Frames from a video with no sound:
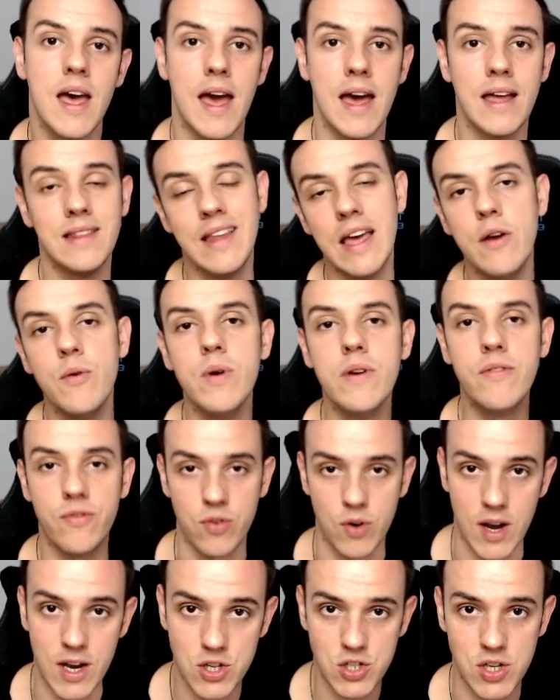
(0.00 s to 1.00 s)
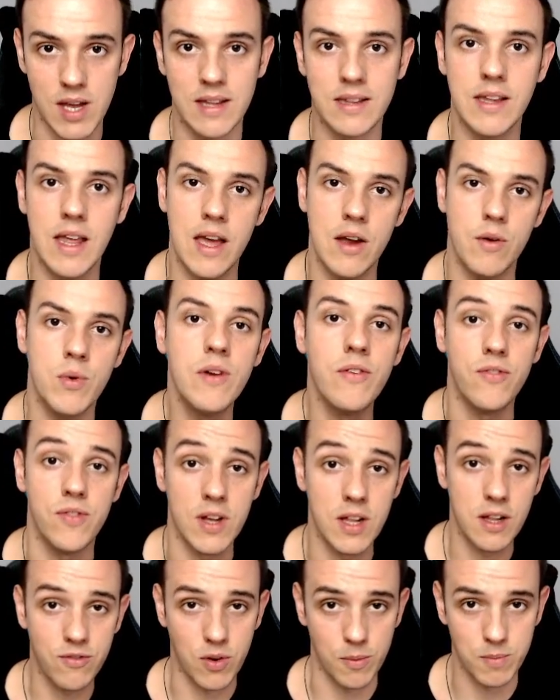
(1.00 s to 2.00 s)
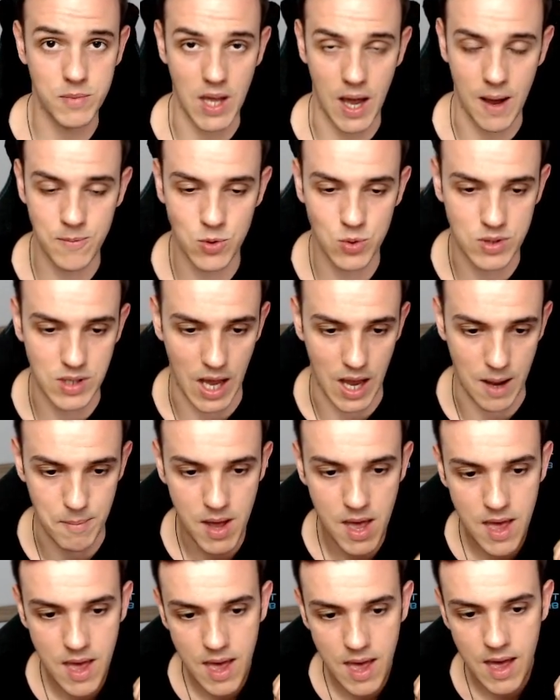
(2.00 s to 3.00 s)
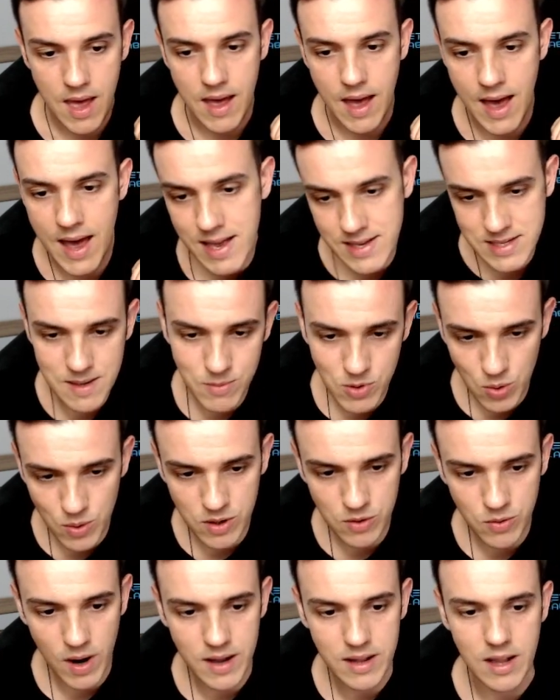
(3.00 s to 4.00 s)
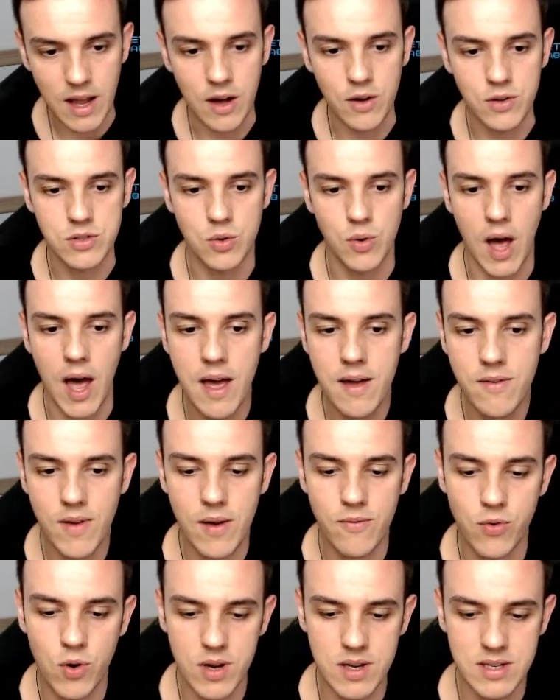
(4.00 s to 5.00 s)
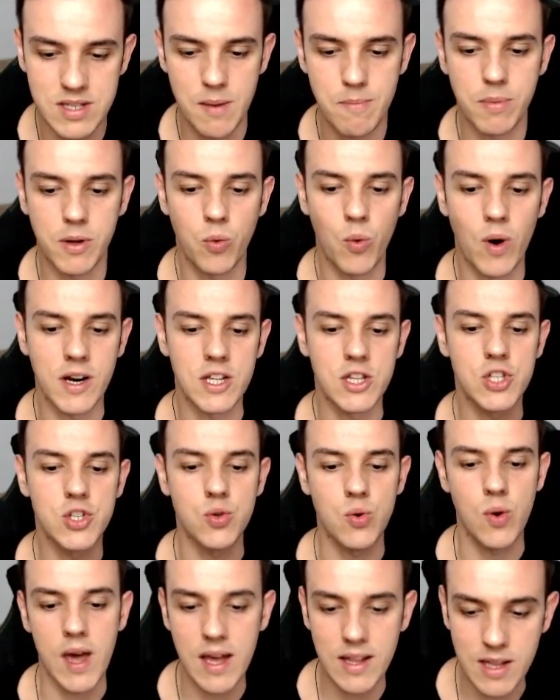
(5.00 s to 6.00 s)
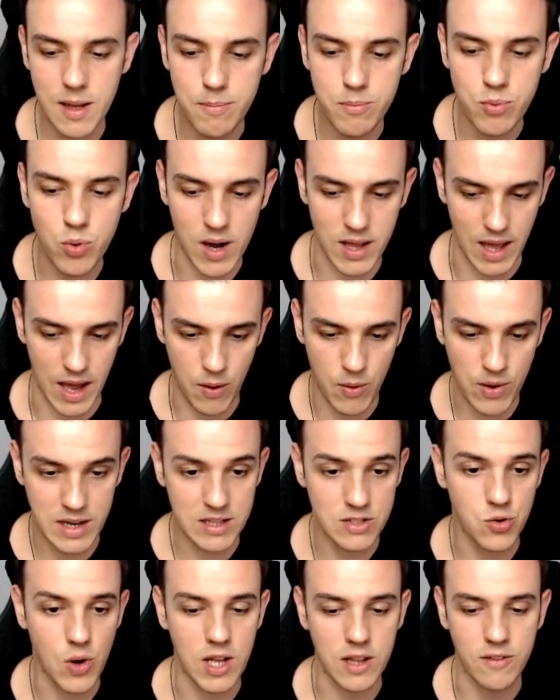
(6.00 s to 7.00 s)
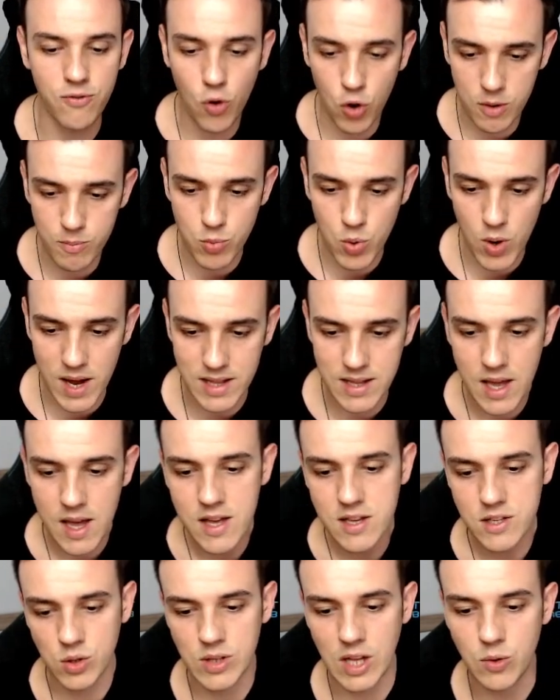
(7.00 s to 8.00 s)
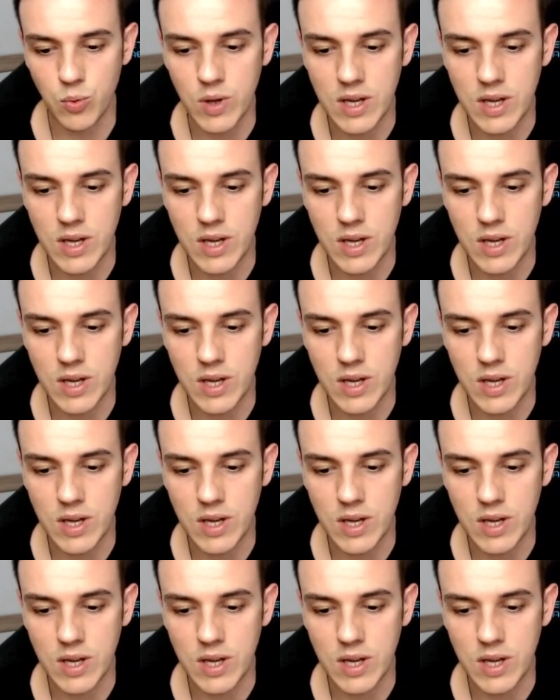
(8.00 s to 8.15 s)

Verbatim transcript: and they refresh and they refill from time to time. As I'm doing right now, so I, for example, want to trade the bread. I want to trade four bread so that we